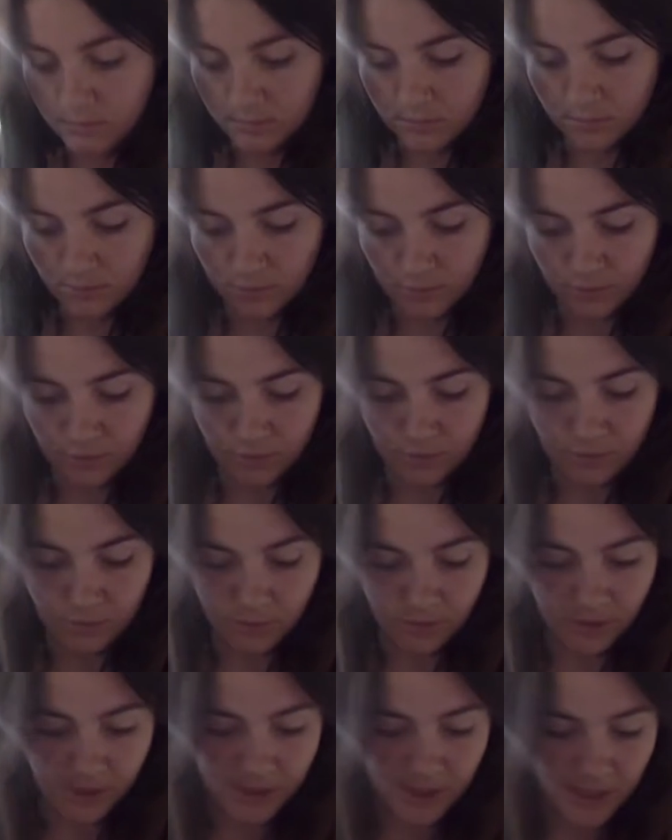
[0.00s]
more
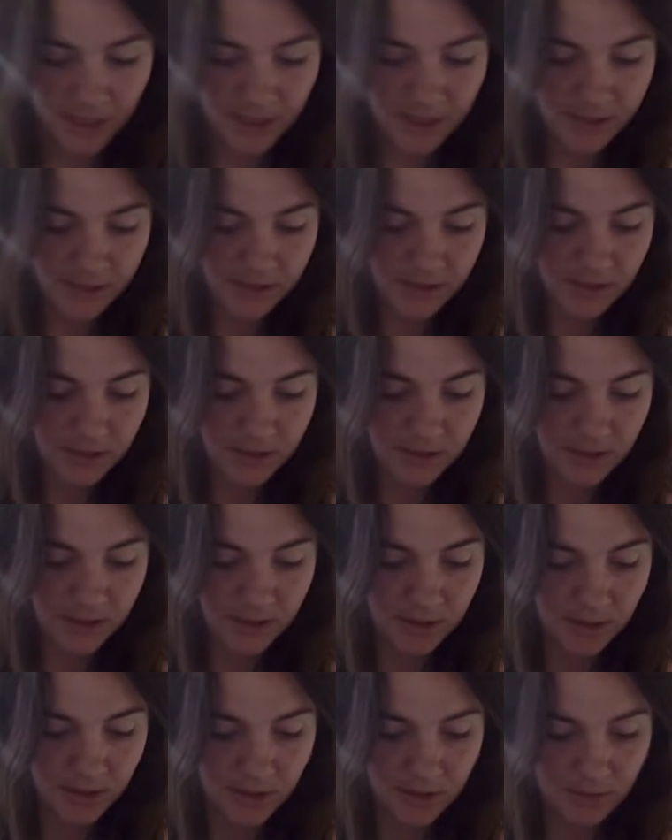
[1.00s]
organized,
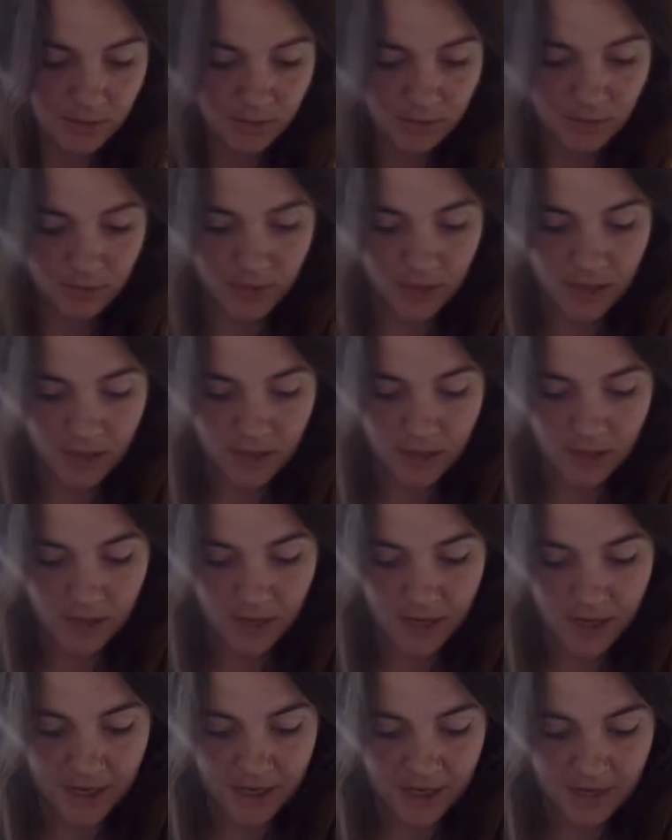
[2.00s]
while
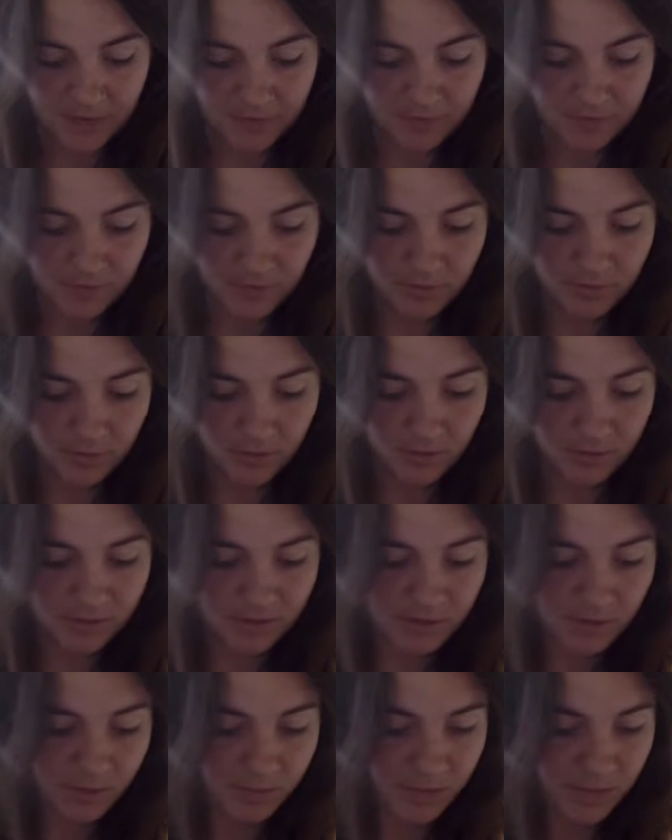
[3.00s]
I have
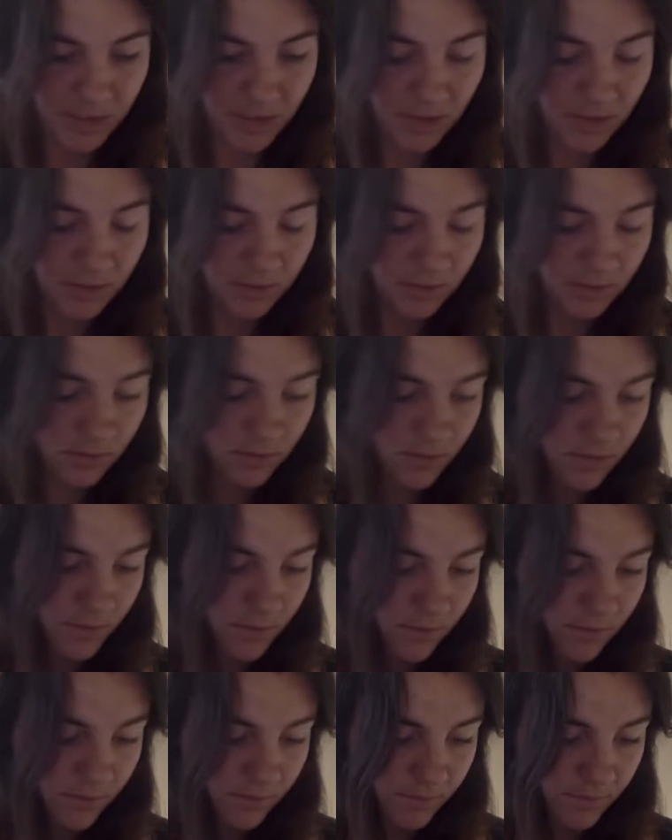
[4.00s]
always been
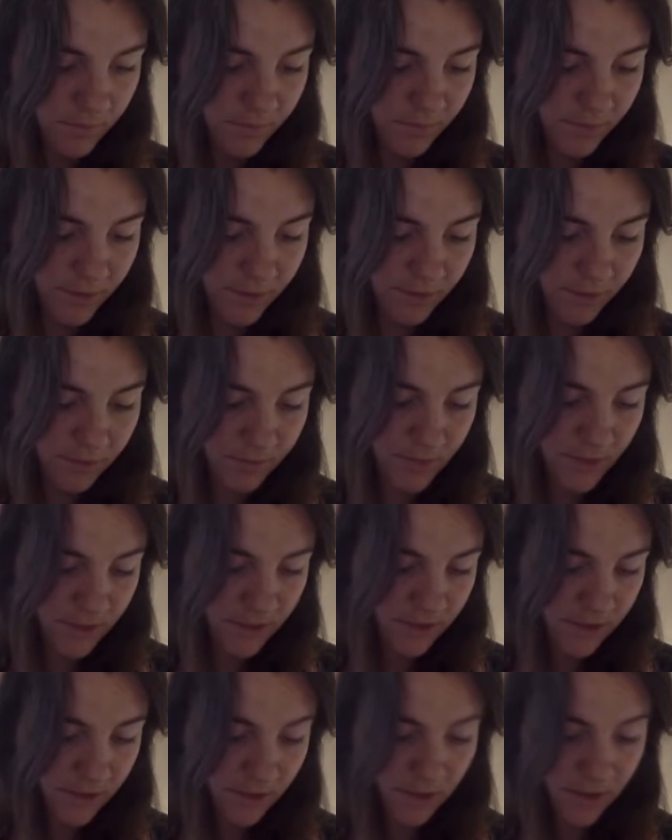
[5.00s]
very
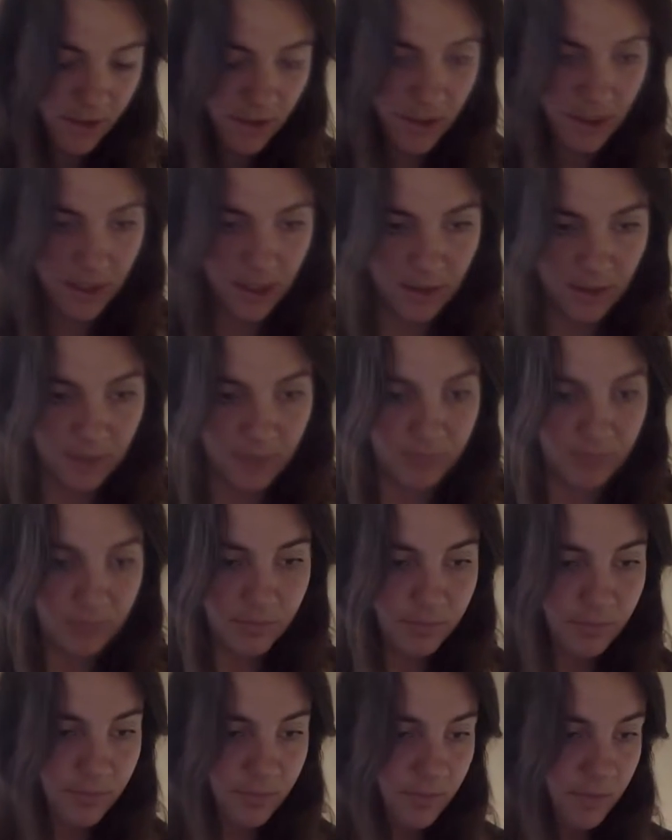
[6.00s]
messy.
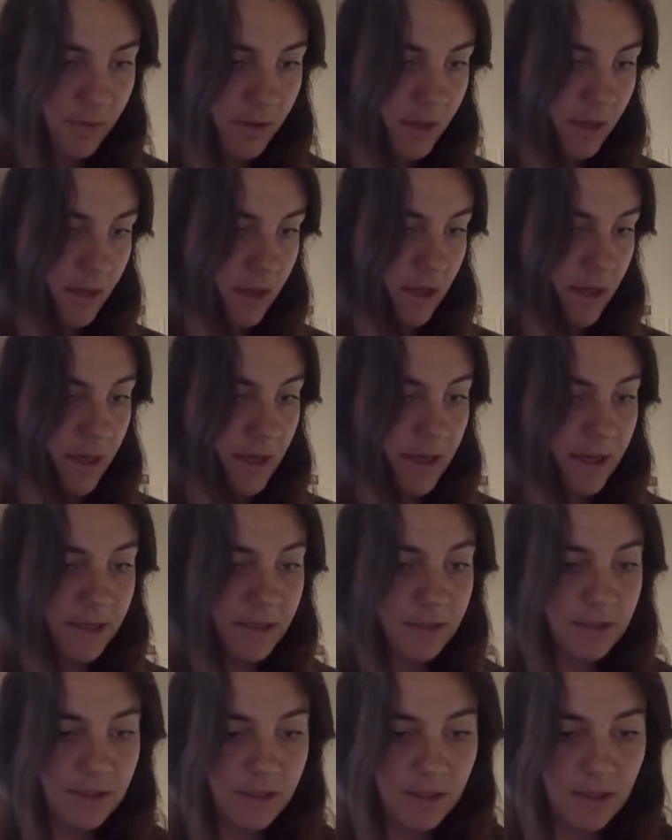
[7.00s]

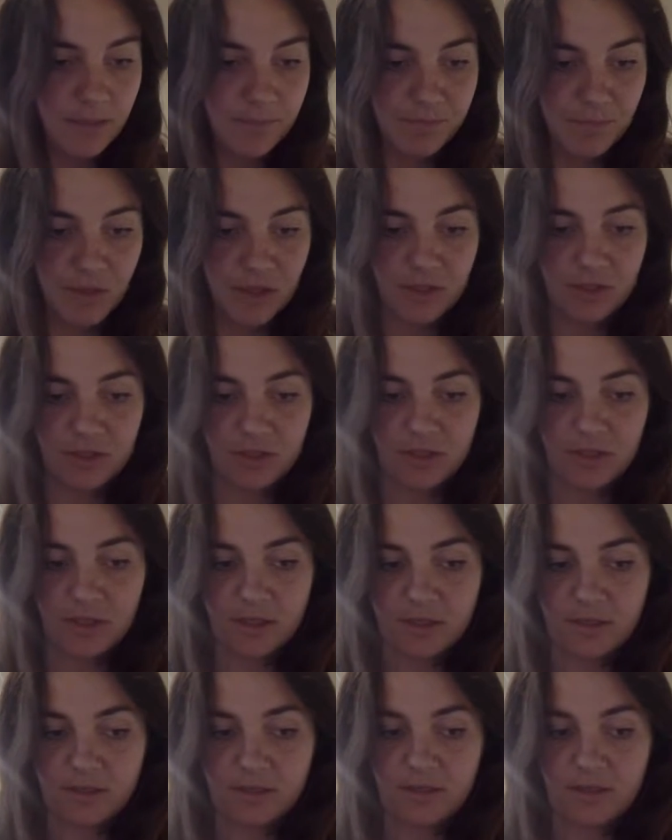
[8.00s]
And she
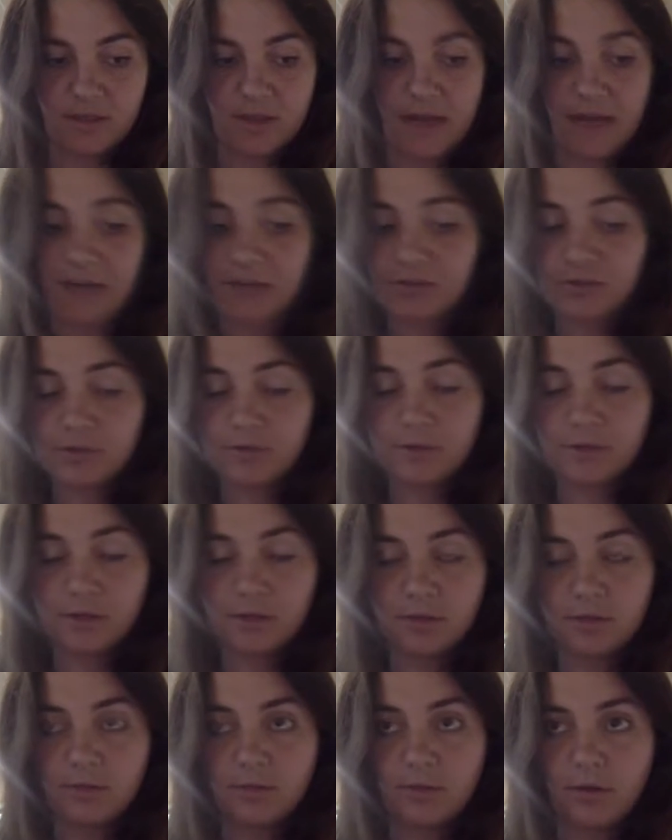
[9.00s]
is an
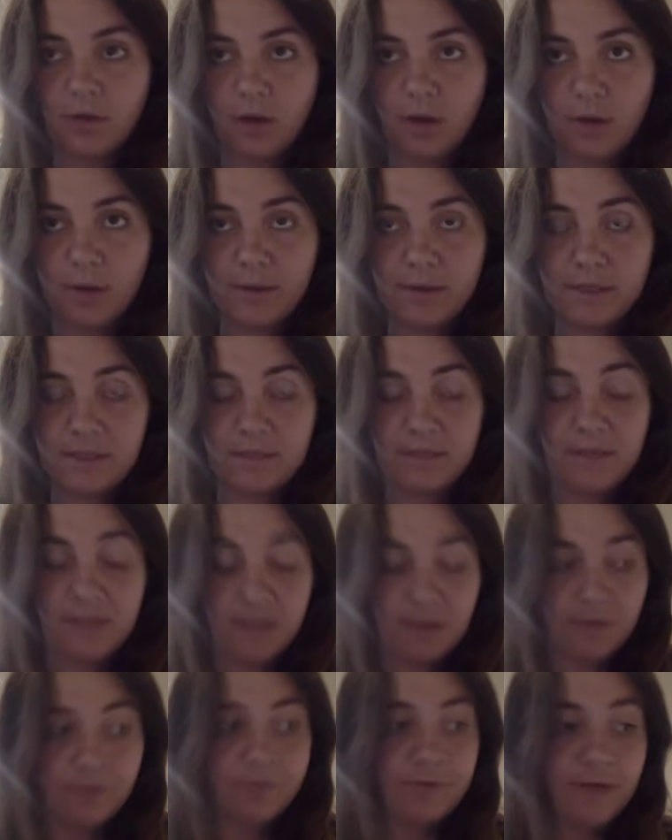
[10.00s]
extrovert, always
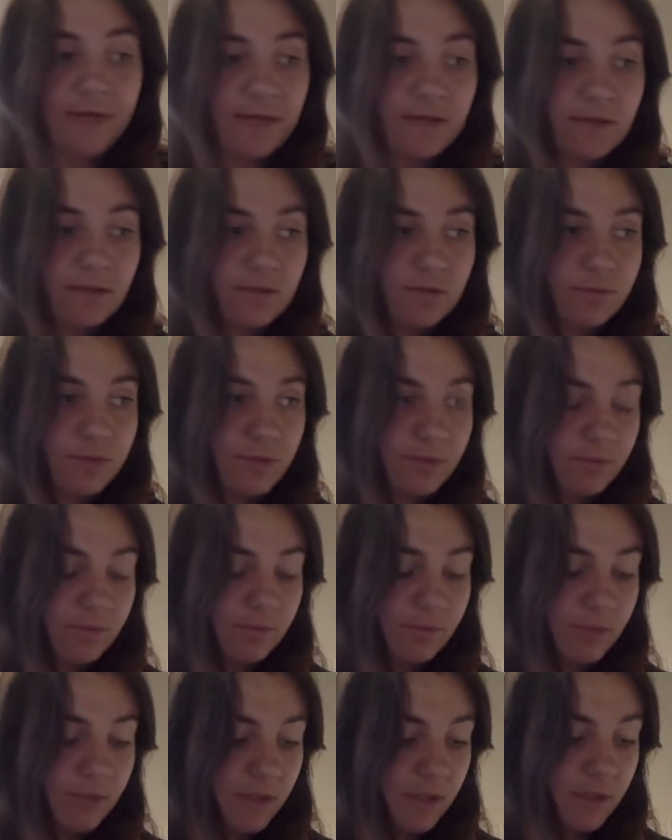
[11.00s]
making friends whenever
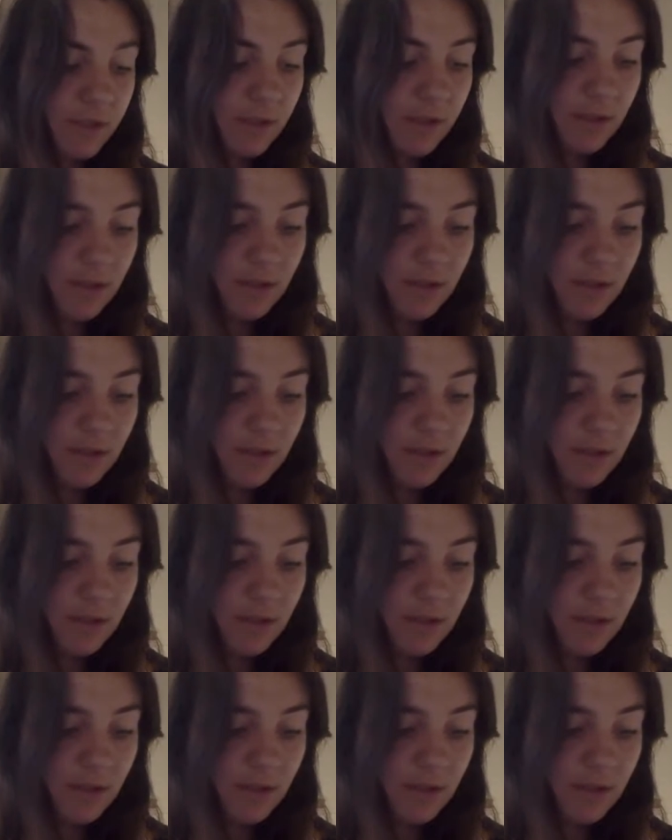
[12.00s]
we